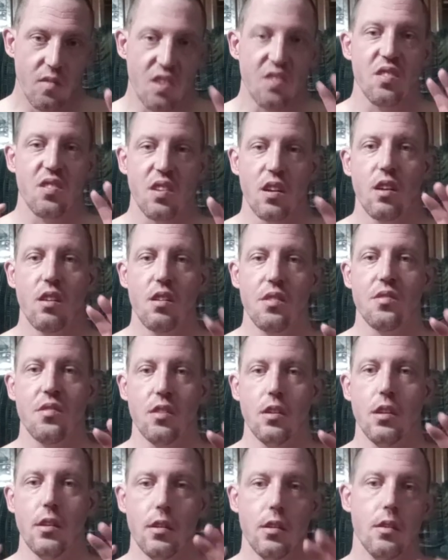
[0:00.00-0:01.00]
This is how I
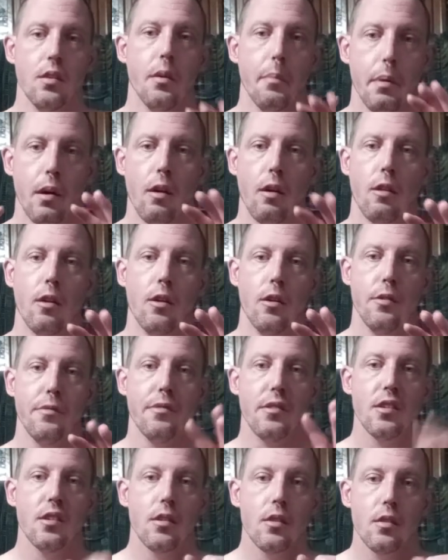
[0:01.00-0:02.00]
see it about
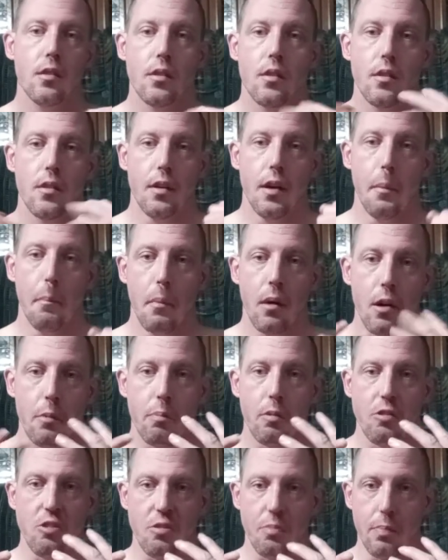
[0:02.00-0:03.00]
life, in my
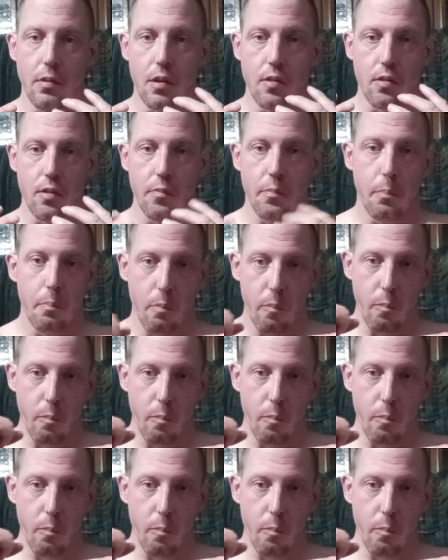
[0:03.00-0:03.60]
perspective.